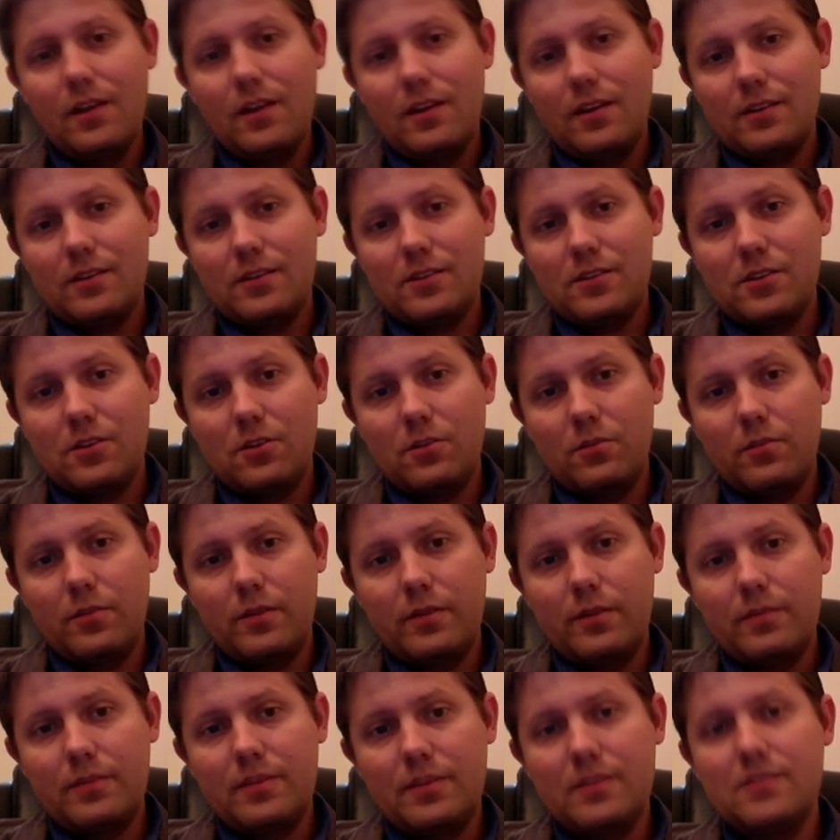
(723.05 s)
And so,
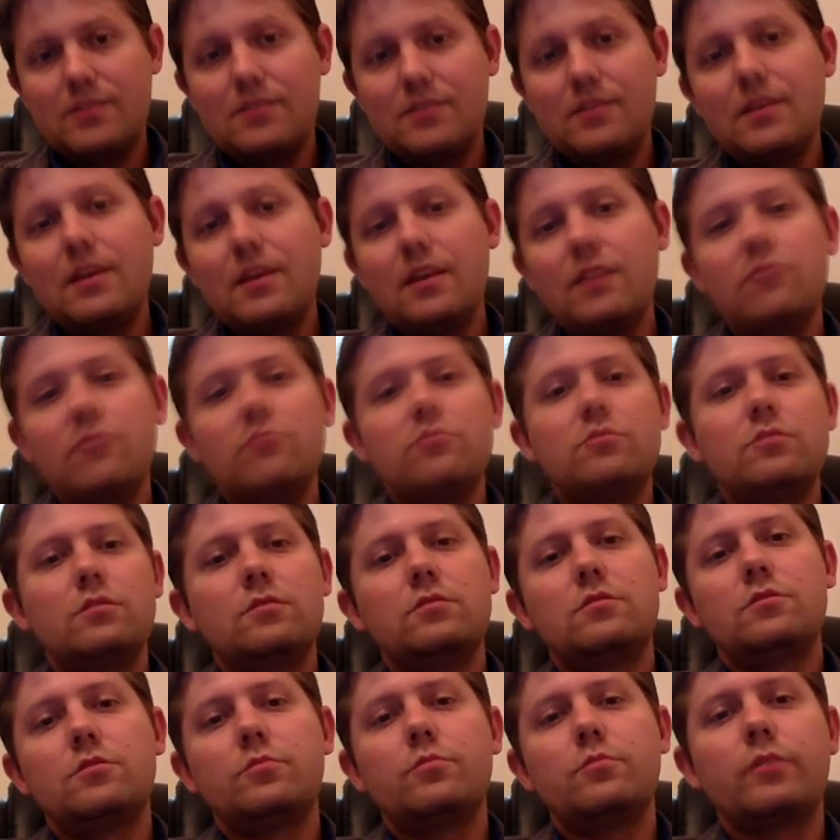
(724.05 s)
but this is to get
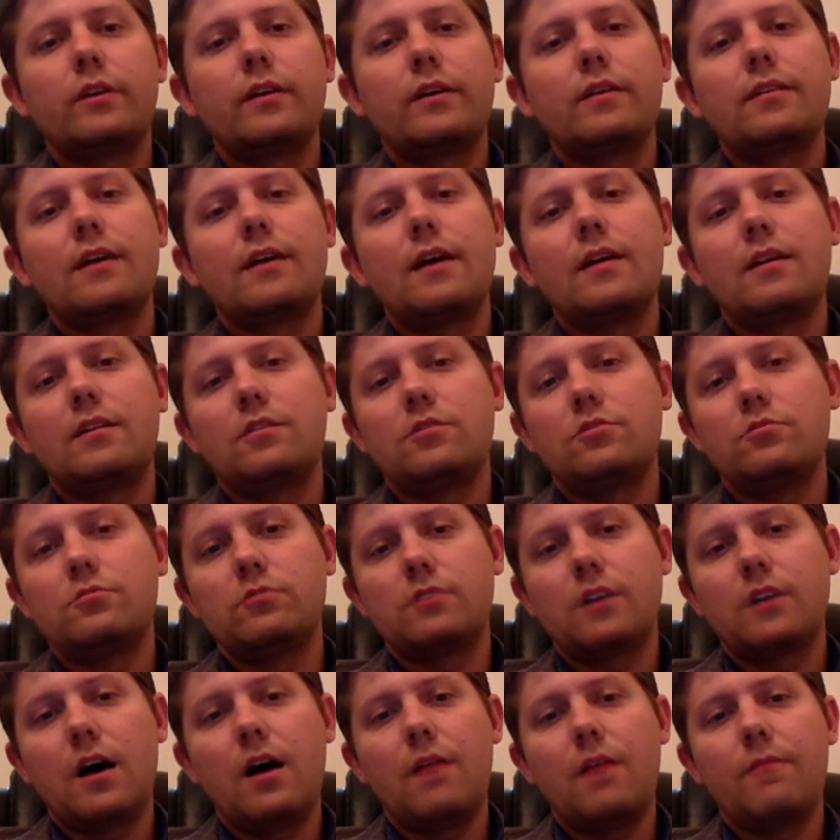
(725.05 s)
you to bring that into a
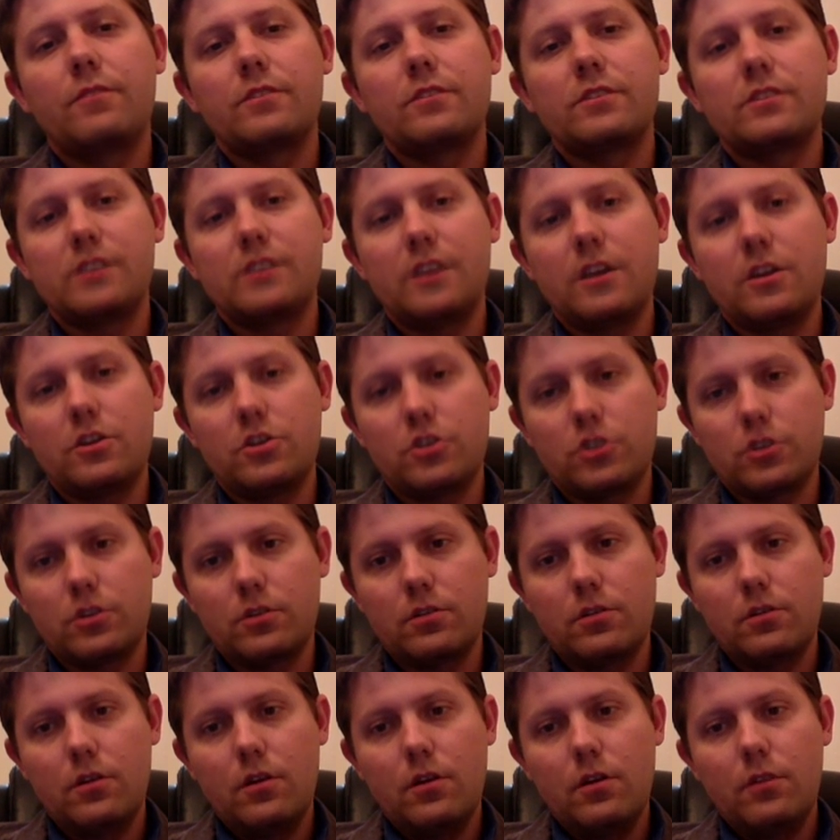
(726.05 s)
conversation
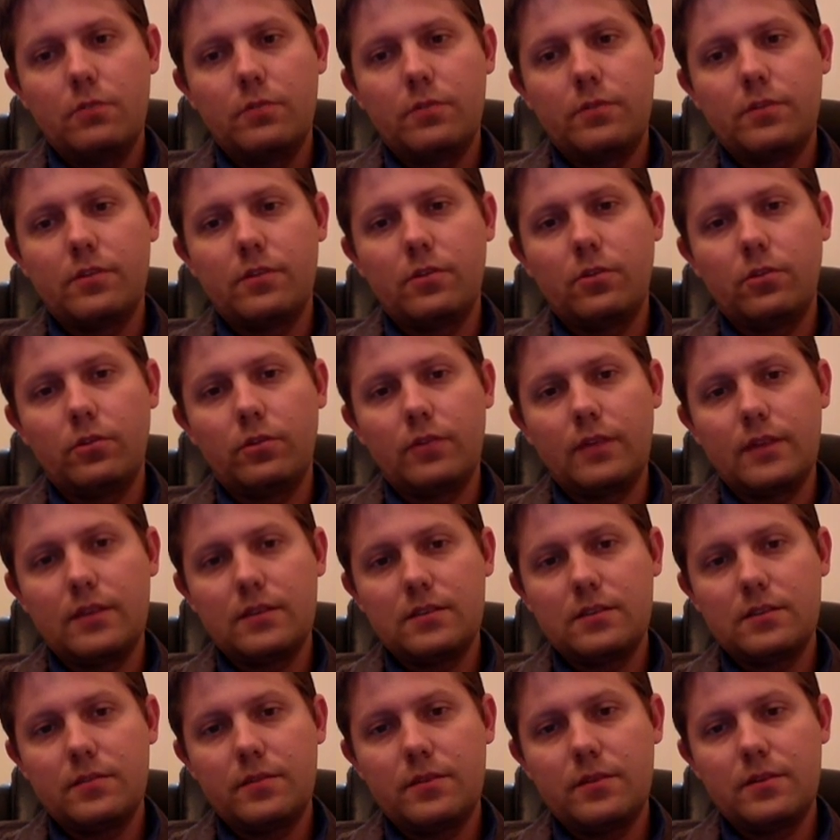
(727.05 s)
with the Old
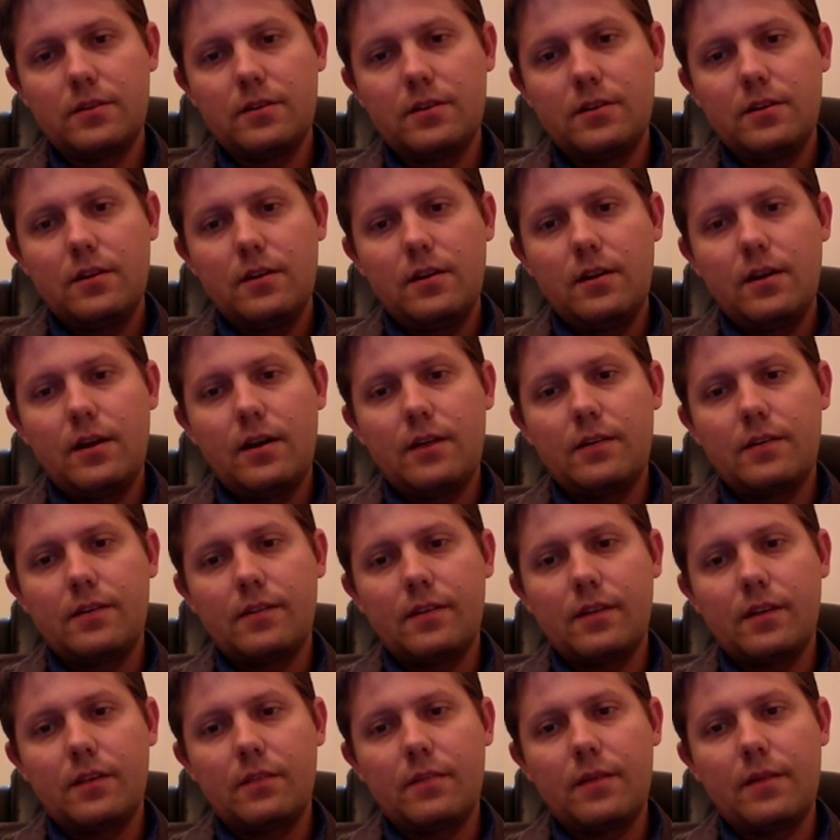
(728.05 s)
Testament and to
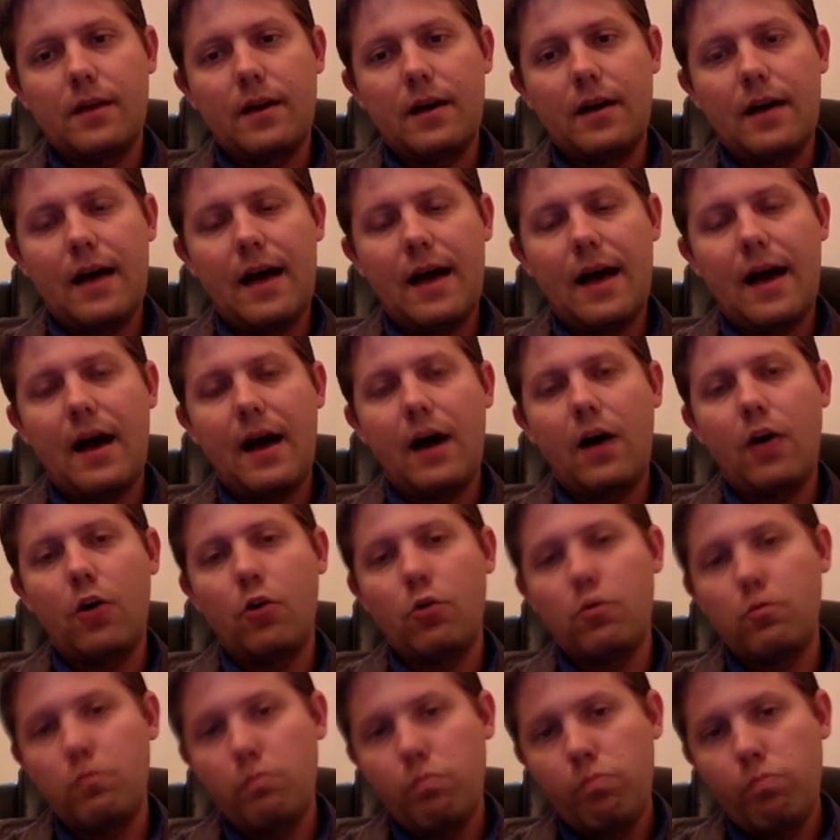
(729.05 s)
think about
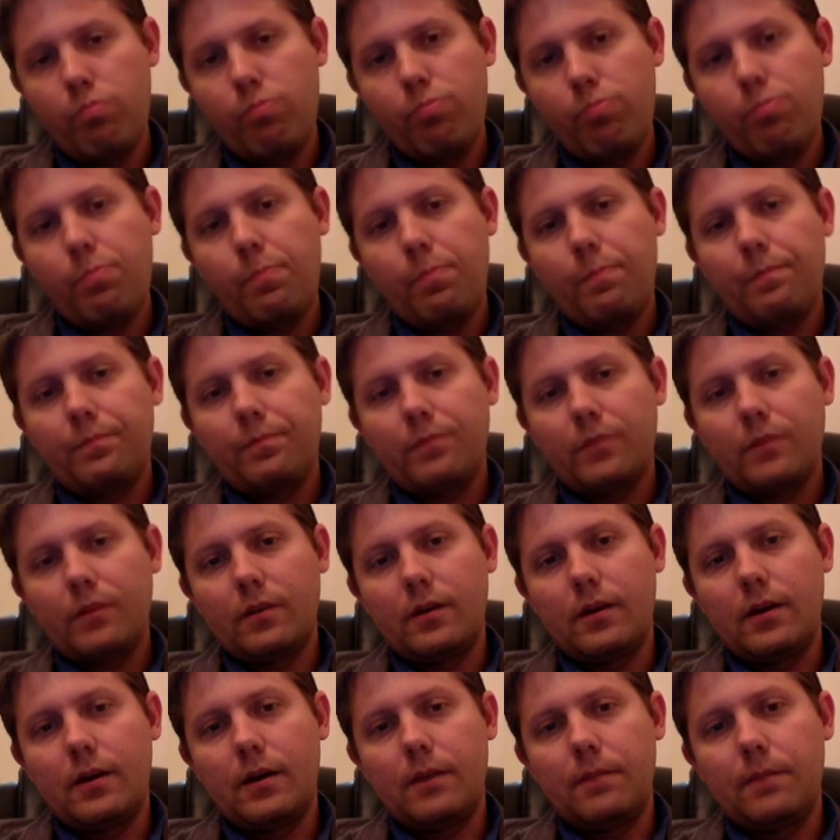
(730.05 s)
how
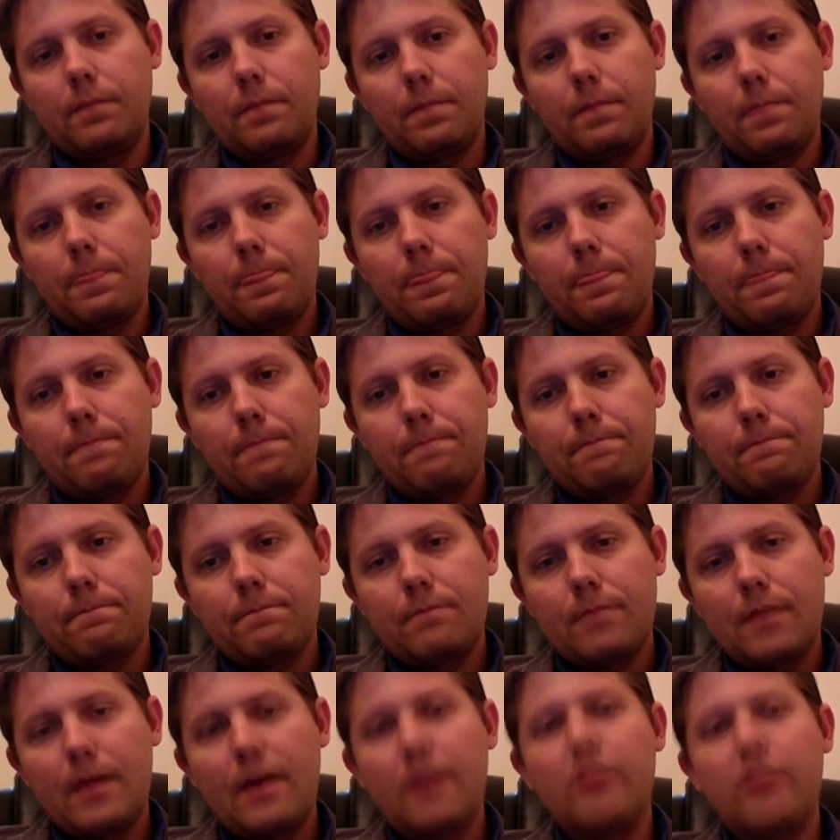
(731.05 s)
the
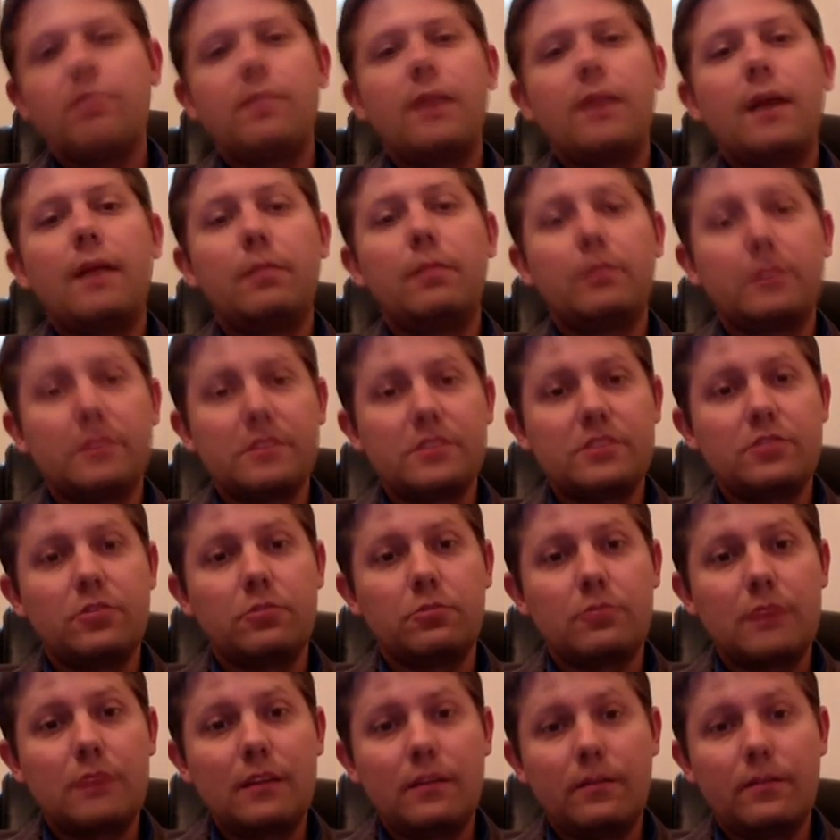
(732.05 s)
Bible is
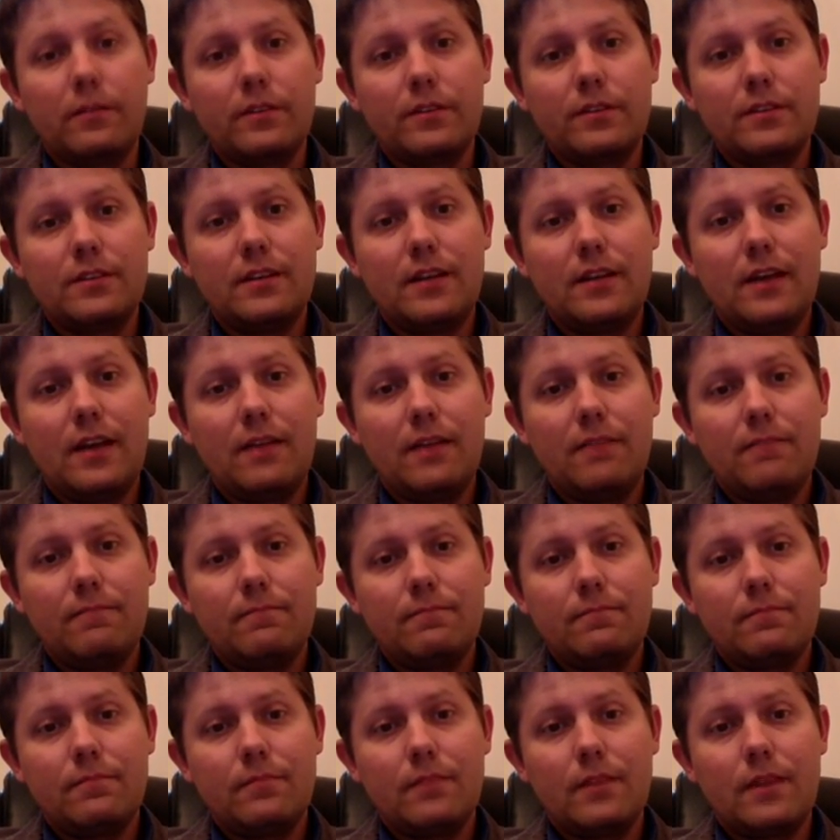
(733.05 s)
still relevant today
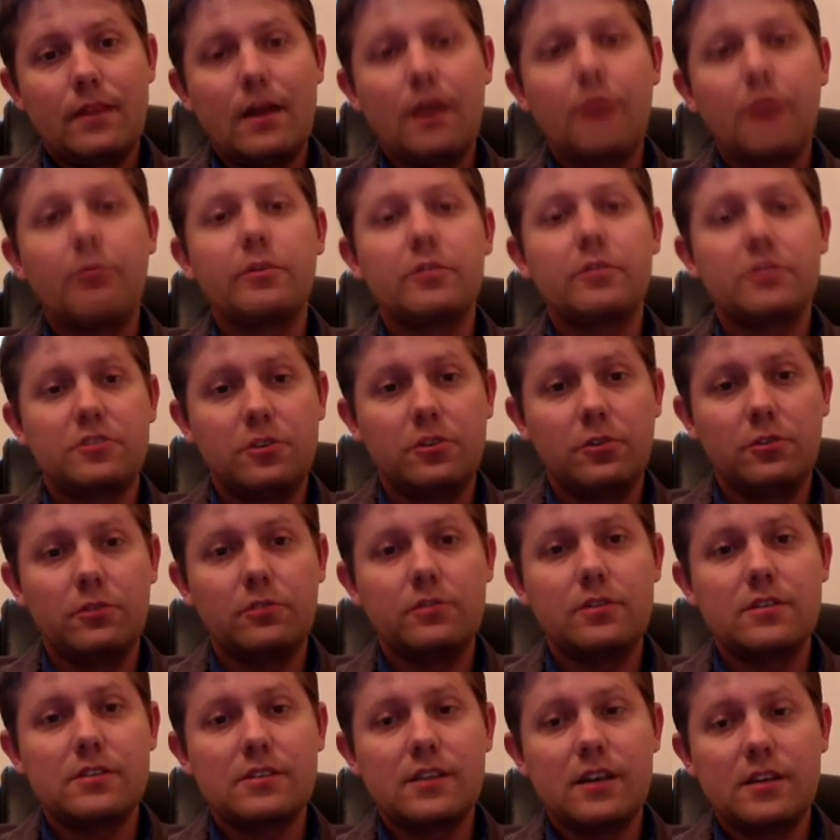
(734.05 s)
and how we're still
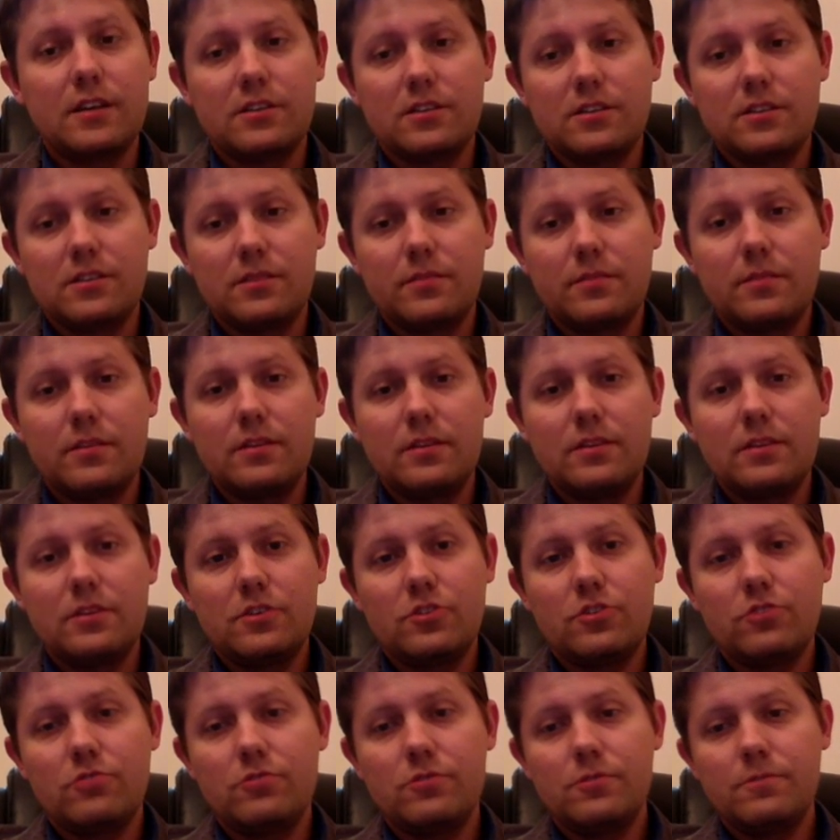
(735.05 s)
discussing some of these
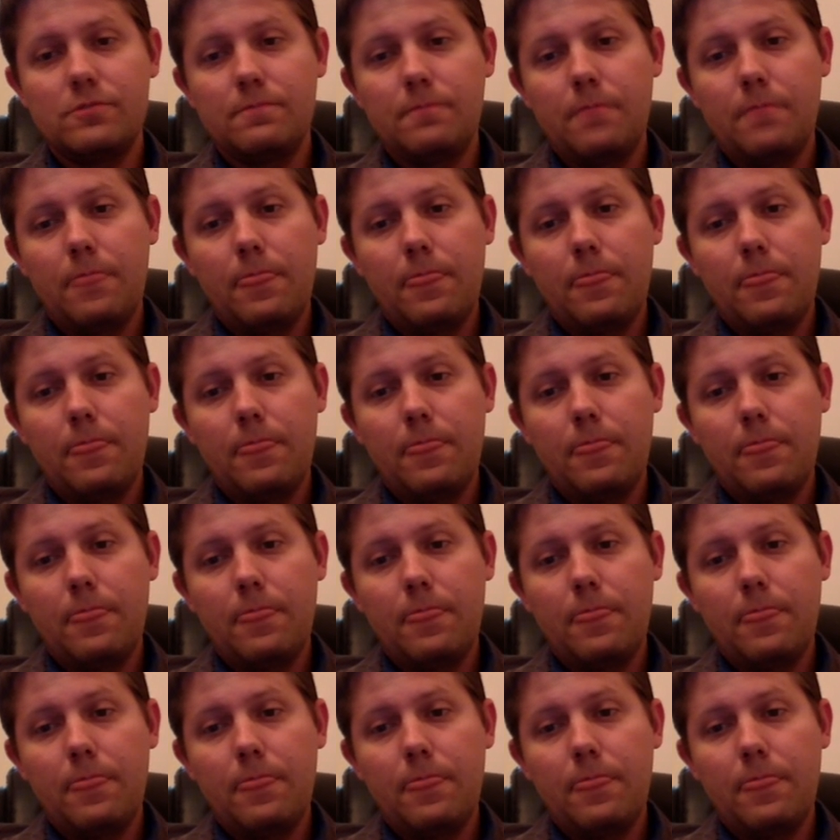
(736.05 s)
issues.